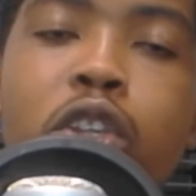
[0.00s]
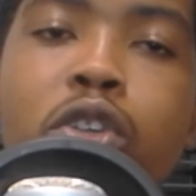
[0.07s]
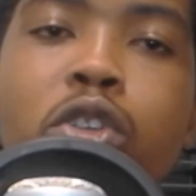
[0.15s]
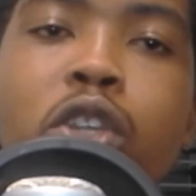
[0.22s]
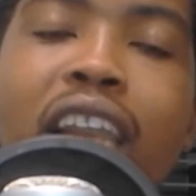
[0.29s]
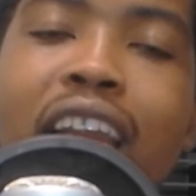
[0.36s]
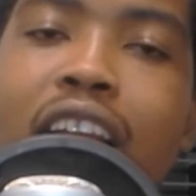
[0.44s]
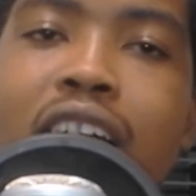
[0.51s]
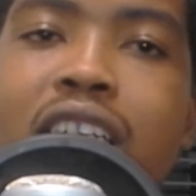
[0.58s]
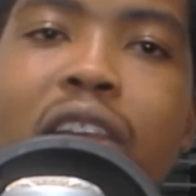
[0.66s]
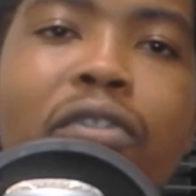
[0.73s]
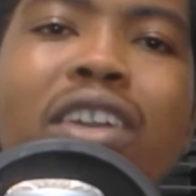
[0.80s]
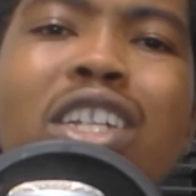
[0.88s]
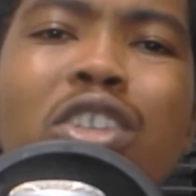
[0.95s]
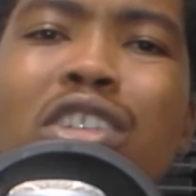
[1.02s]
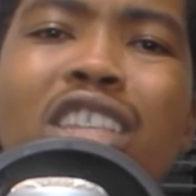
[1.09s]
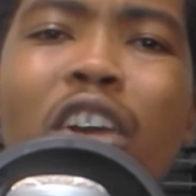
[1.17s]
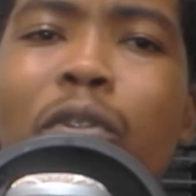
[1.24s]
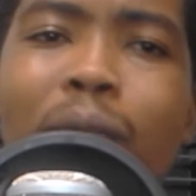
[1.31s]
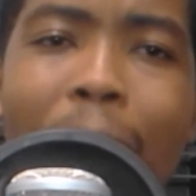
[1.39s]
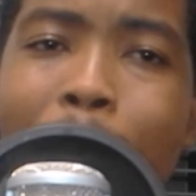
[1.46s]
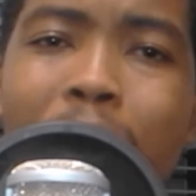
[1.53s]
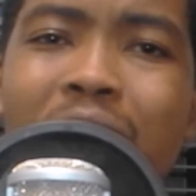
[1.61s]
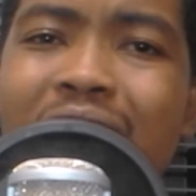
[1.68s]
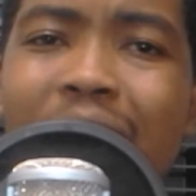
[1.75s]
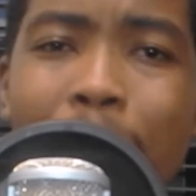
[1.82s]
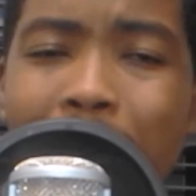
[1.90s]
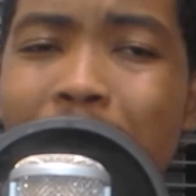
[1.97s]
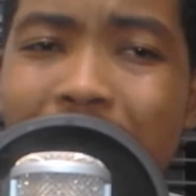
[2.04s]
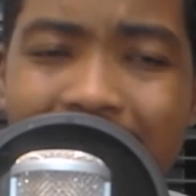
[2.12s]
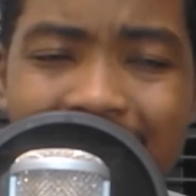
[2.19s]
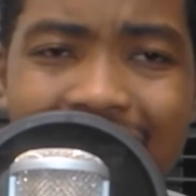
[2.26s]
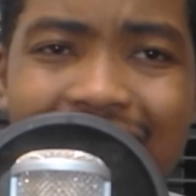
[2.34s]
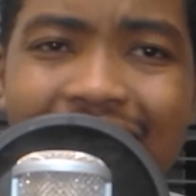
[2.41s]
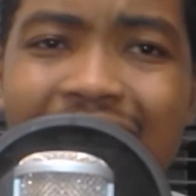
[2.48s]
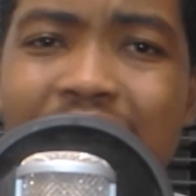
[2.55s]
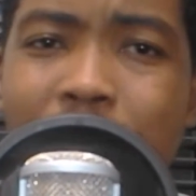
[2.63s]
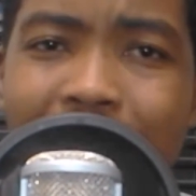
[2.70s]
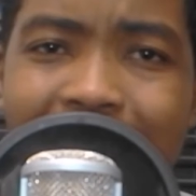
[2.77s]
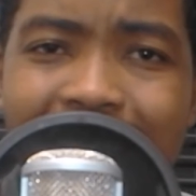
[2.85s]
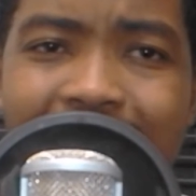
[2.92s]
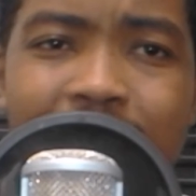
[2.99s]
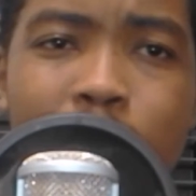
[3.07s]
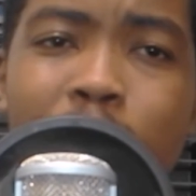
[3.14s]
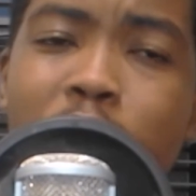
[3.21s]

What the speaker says: you cannot defend yourself by burning a building. It doesn't make sense.